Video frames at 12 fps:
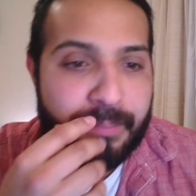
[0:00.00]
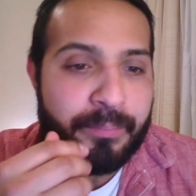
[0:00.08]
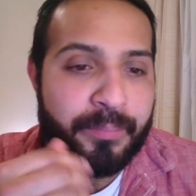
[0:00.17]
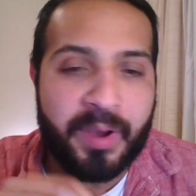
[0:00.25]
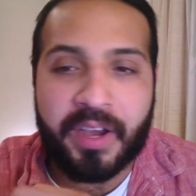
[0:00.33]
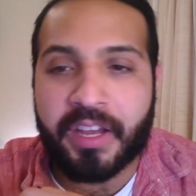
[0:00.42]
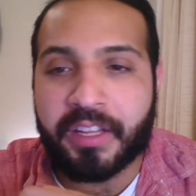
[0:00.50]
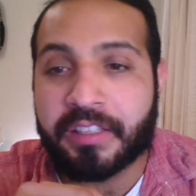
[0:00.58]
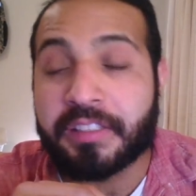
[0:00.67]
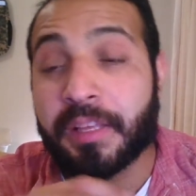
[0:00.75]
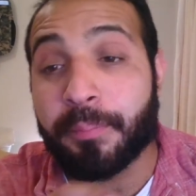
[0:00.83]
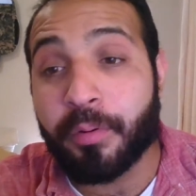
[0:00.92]
But
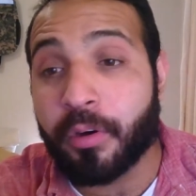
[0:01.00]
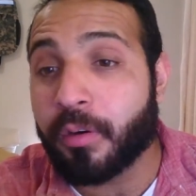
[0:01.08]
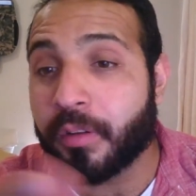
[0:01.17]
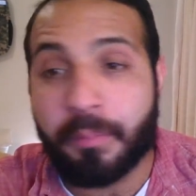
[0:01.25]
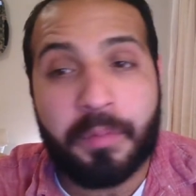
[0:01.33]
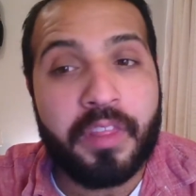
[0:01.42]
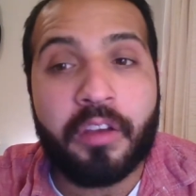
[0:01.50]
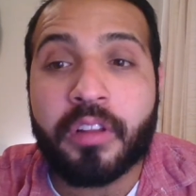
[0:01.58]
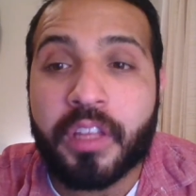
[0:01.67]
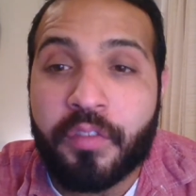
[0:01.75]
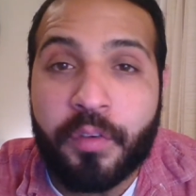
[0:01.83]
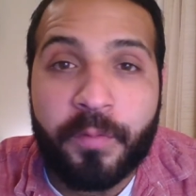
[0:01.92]
simple. I mean, they only
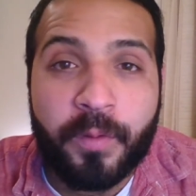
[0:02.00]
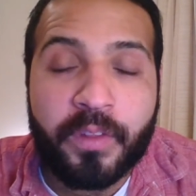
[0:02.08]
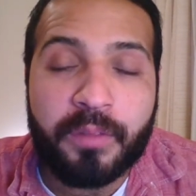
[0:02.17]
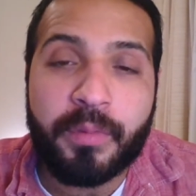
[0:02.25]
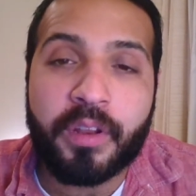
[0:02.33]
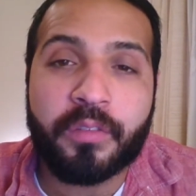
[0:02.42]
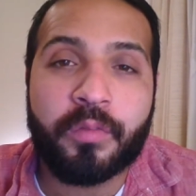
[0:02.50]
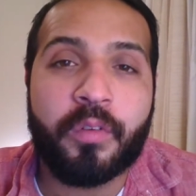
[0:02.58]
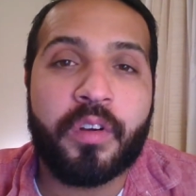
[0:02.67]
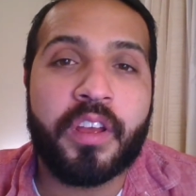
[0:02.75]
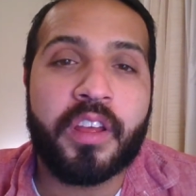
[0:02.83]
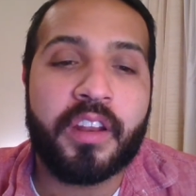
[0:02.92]
give you 15 minutes
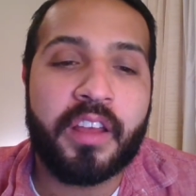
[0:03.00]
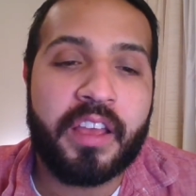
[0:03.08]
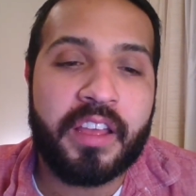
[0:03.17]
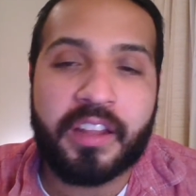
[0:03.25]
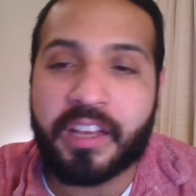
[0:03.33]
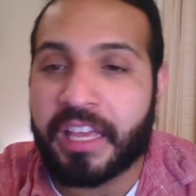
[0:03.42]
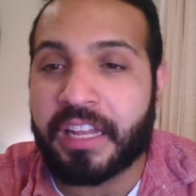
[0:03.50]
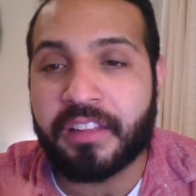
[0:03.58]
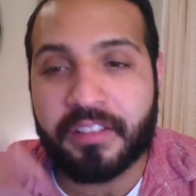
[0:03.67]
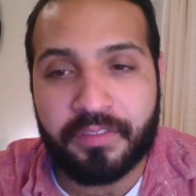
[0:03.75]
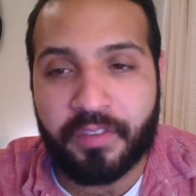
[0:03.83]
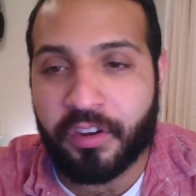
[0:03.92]
for it. And, again,
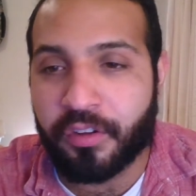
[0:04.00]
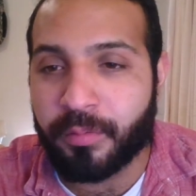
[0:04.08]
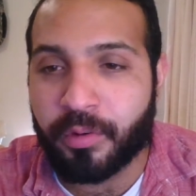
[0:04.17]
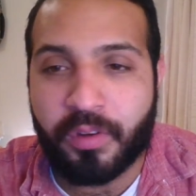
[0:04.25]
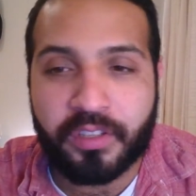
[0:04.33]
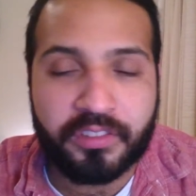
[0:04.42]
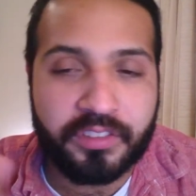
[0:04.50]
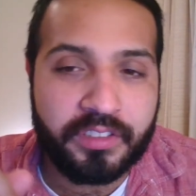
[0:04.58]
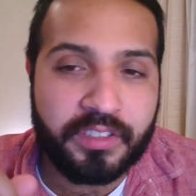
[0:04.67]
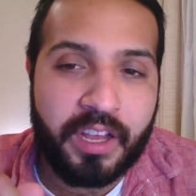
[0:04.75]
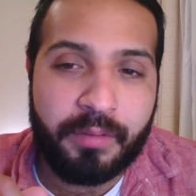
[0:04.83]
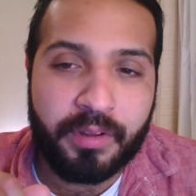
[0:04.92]
it's a variable
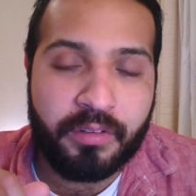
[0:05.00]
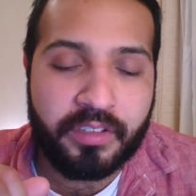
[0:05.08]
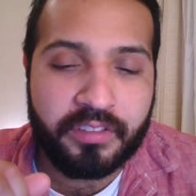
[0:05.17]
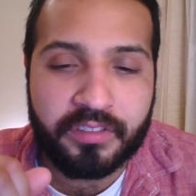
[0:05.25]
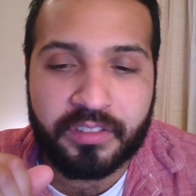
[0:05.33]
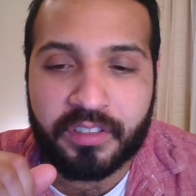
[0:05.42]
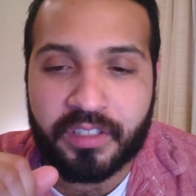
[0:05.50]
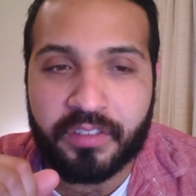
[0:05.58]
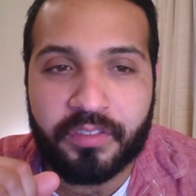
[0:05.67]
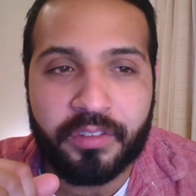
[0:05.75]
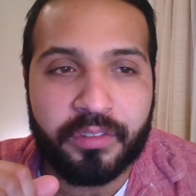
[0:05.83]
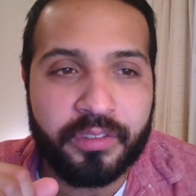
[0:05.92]
question. How many questions they're going to give you.